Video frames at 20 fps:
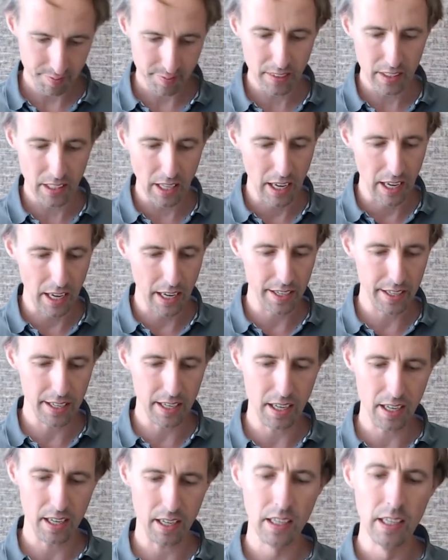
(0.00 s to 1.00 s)
And
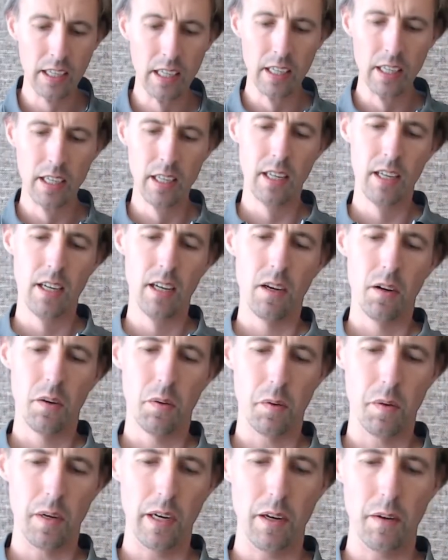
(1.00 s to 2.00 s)

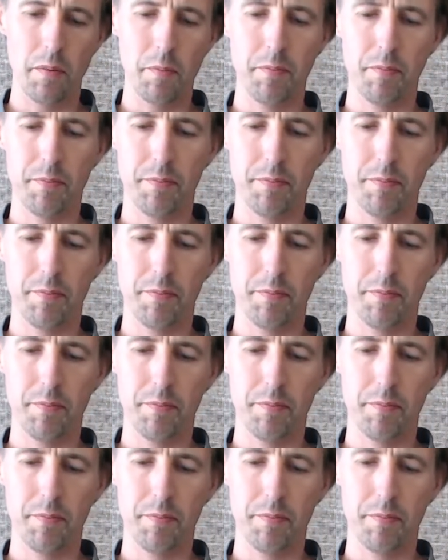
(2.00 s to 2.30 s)
well,